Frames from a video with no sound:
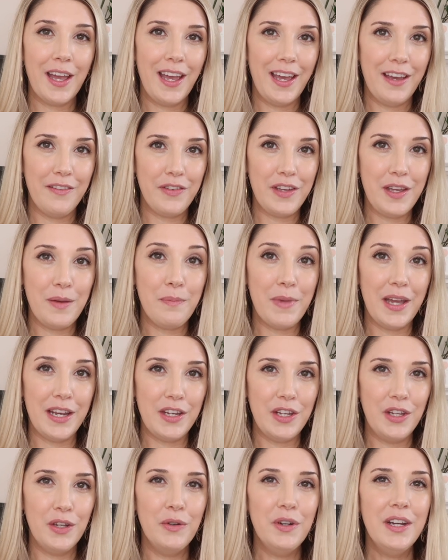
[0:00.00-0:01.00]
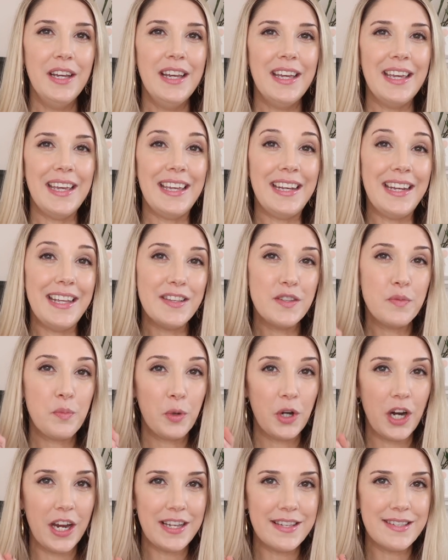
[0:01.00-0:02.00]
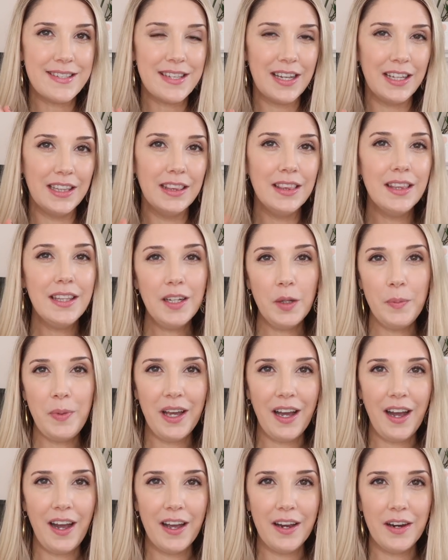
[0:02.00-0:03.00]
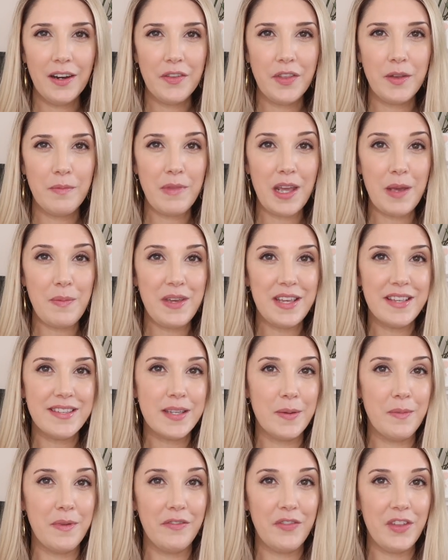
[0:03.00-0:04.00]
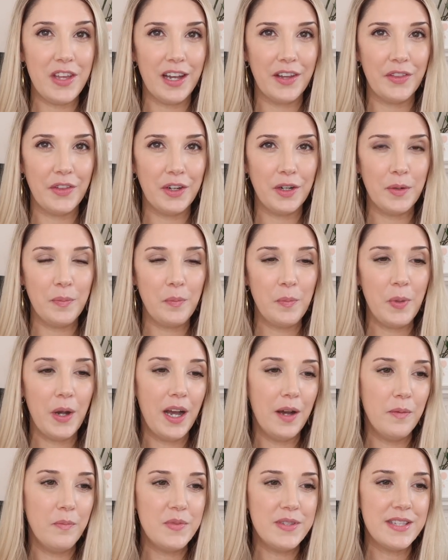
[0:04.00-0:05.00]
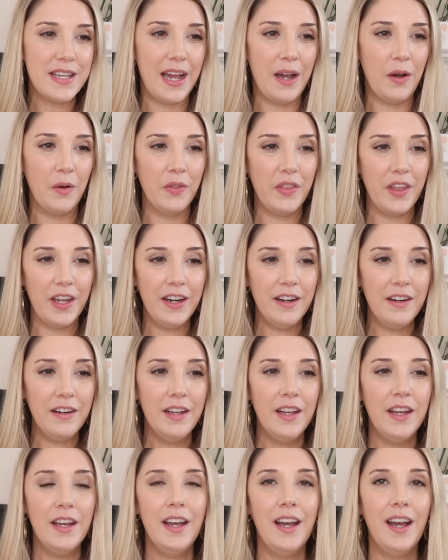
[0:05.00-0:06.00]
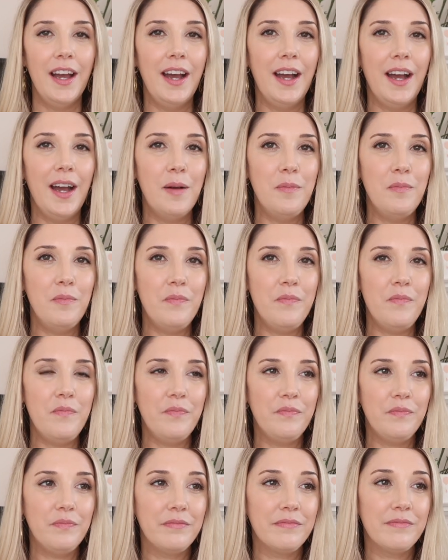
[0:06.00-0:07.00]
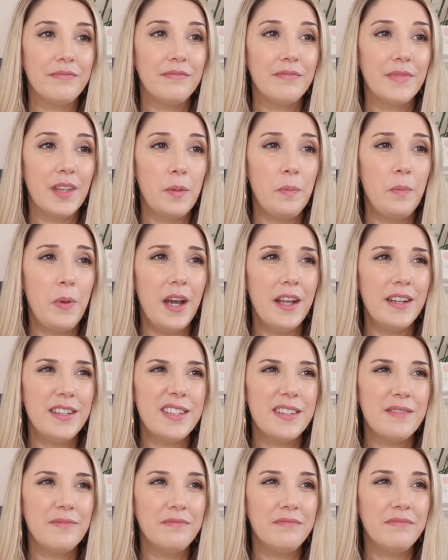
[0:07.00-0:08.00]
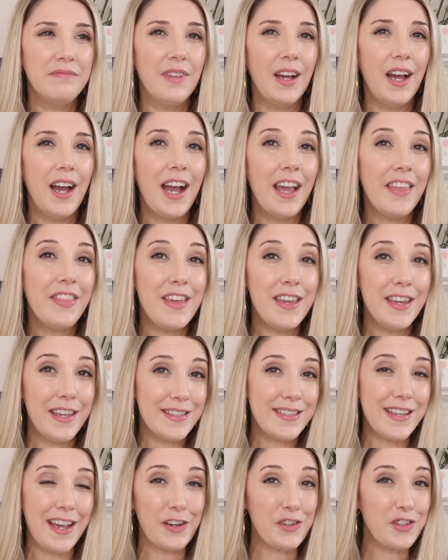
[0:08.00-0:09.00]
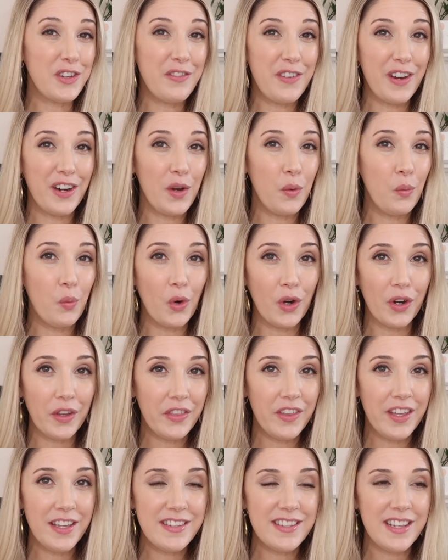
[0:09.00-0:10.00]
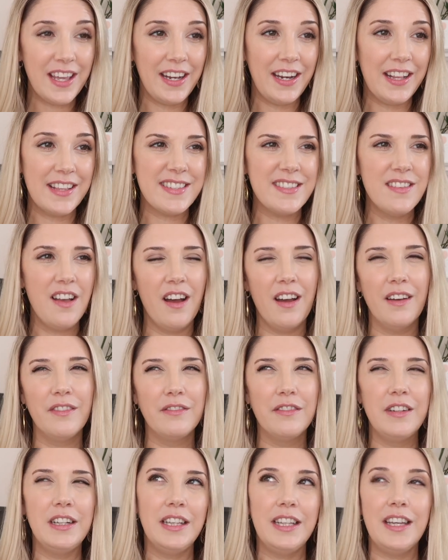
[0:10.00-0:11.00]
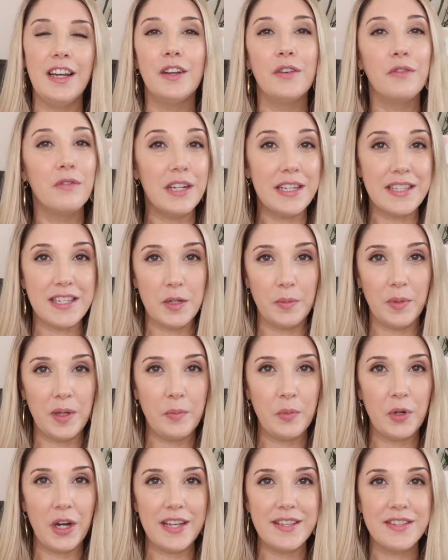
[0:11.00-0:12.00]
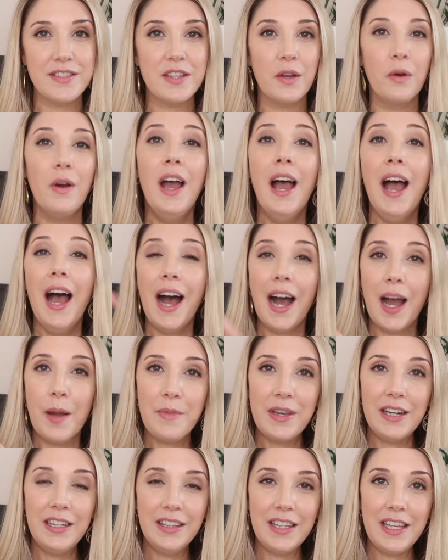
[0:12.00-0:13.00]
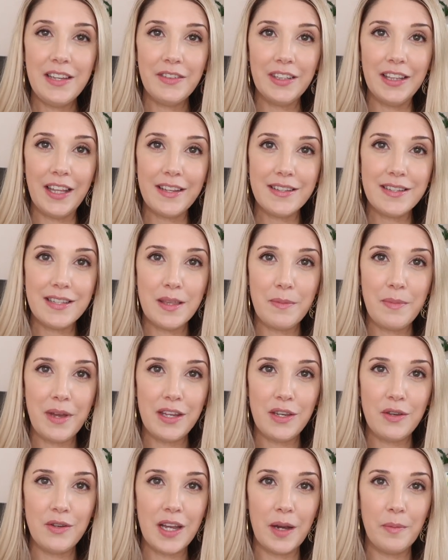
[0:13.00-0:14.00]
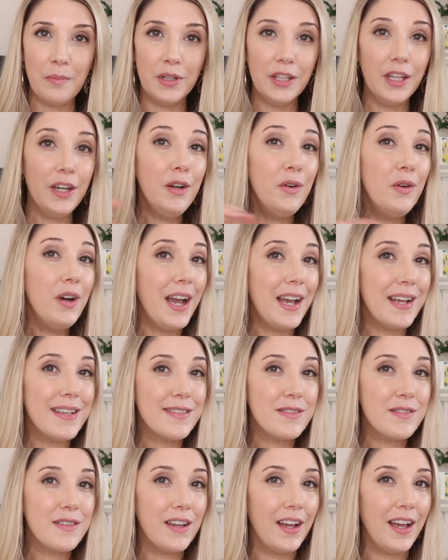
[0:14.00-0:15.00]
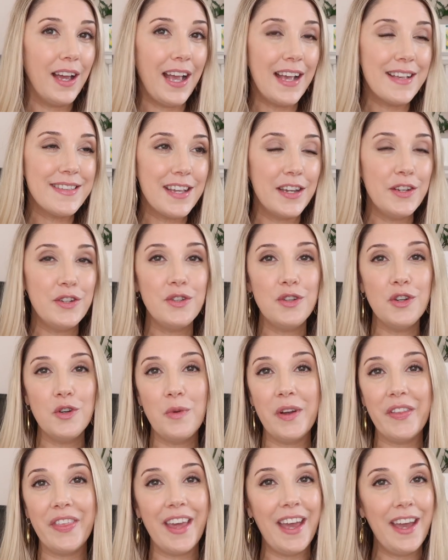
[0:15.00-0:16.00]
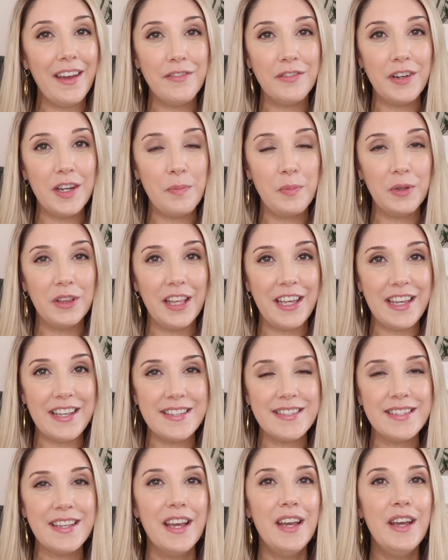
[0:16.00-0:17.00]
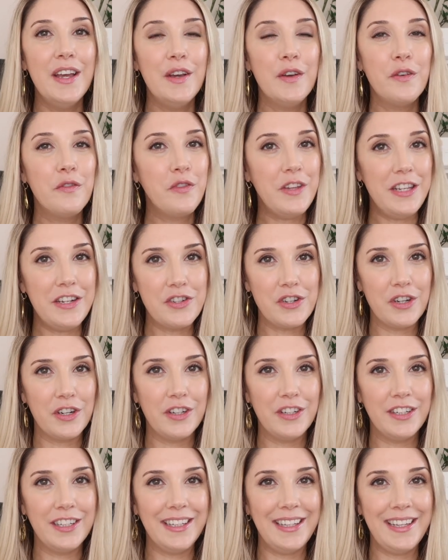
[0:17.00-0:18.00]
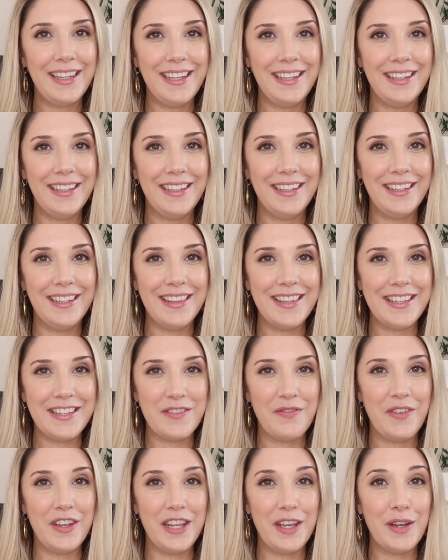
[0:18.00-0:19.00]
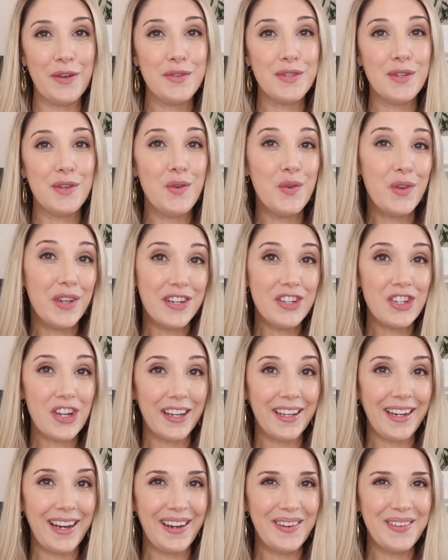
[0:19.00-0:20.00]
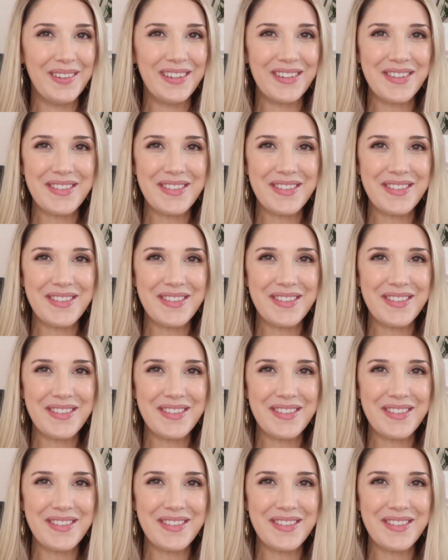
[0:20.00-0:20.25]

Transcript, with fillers: heavy menu, it is priced a little bit higher than maybe some of the other pubs out there. Um, but I think it's actually very worth it and it's not really unreasonably priced. So I'm gonna leave a link to the menu down below as, as I do with every place featured in this video so you can check it out